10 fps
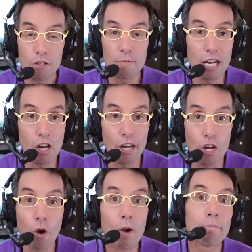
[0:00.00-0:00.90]
You may not
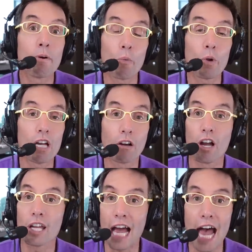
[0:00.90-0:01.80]
know it, but we are
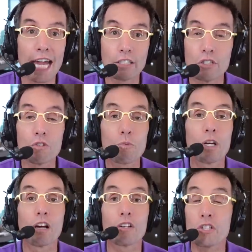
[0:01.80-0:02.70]
on iTunes, we
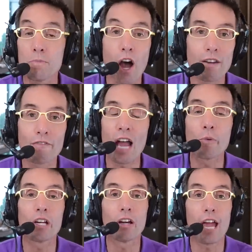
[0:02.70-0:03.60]
are on Spotify,
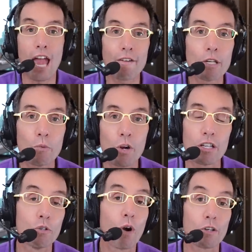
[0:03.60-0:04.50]
we are everywhere
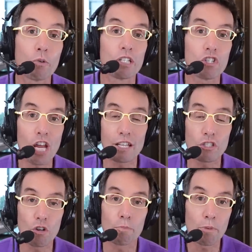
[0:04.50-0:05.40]
you want to ingest
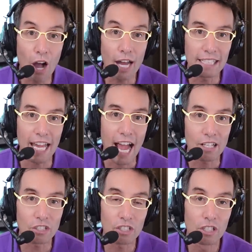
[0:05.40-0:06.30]
your
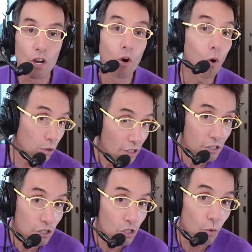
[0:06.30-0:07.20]
podcast or
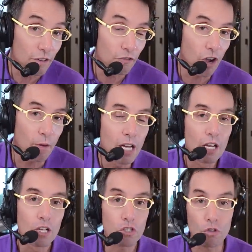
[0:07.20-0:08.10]
listen to it from.
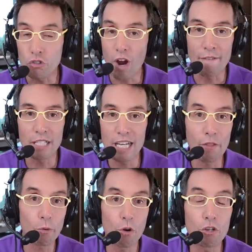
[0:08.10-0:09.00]
So, driving down
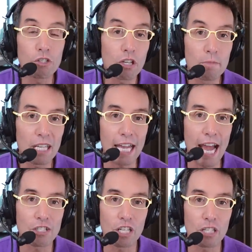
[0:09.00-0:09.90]
the road, you can be
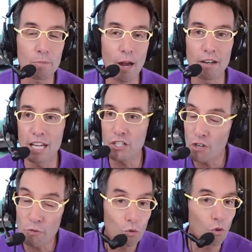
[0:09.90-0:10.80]
catching Inspire
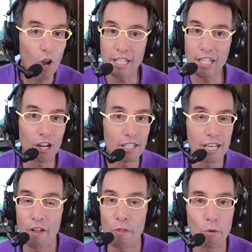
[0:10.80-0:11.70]
Nation. Running on
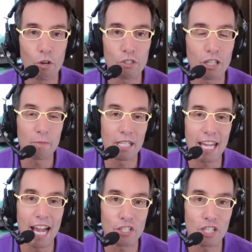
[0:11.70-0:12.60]
down the road, be
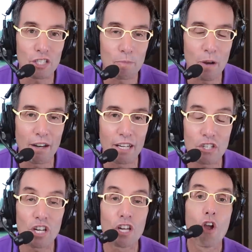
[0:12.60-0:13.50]
catching Inspire
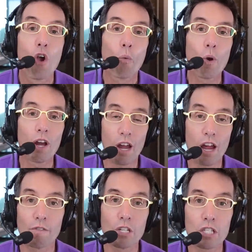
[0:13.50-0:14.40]
Nation.
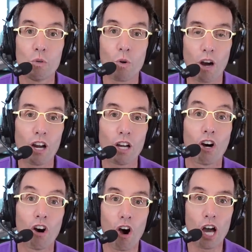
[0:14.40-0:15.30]
Wherever you are
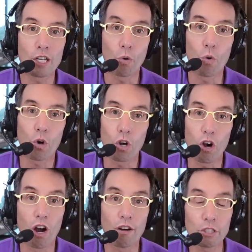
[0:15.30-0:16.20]
on or
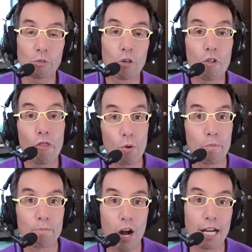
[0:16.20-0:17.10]
off the road through our
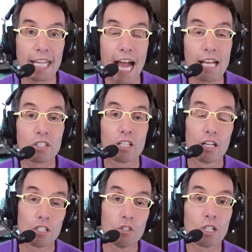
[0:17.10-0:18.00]
podcast,
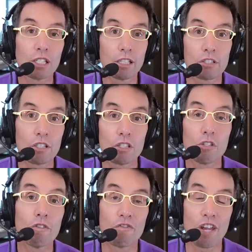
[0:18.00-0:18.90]
you can listen to
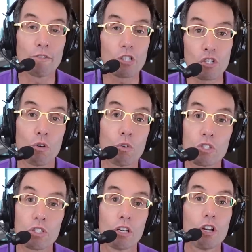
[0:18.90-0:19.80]
your favorite
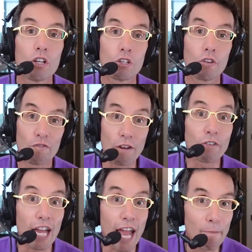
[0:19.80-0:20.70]
shows, your
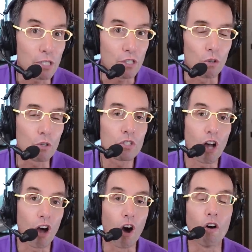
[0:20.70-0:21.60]
favorite episodes
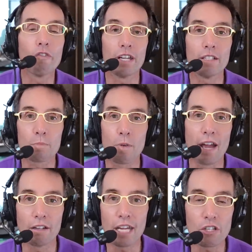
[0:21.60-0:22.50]
of
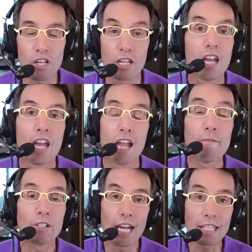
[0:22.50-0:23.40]
Inspire Nation. If
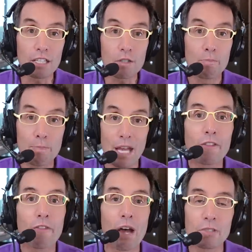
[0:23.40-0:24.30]
you like this, big
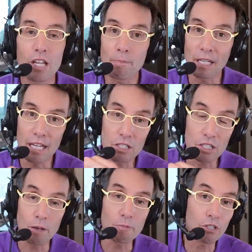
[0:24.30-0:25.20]
thumbs up again,
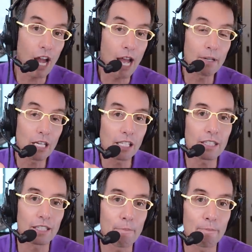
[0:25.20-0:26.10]
subscribe,
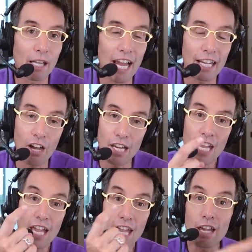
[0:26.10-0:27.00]
click that bell icon.
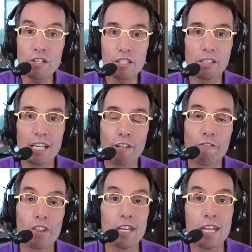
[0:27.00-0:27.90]
Here's the link
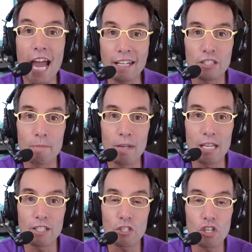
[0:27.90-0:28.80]
for the next
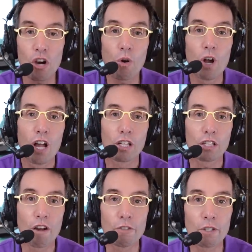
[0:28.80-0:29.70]
amazing show.
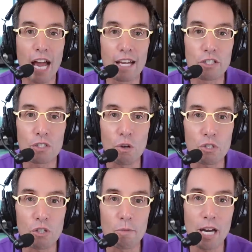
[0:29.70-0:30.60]
Love you guys so,
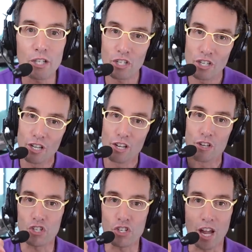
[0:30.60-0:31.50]
so much.
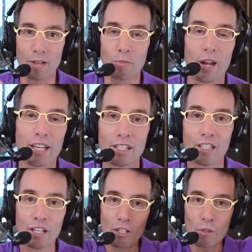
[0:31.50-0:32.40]
Shine bright.
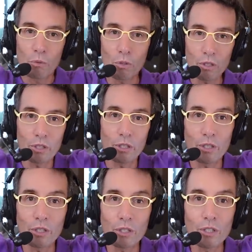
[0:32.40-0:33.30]

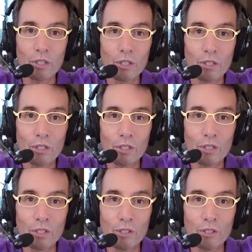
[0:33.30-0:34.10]
Woohoo!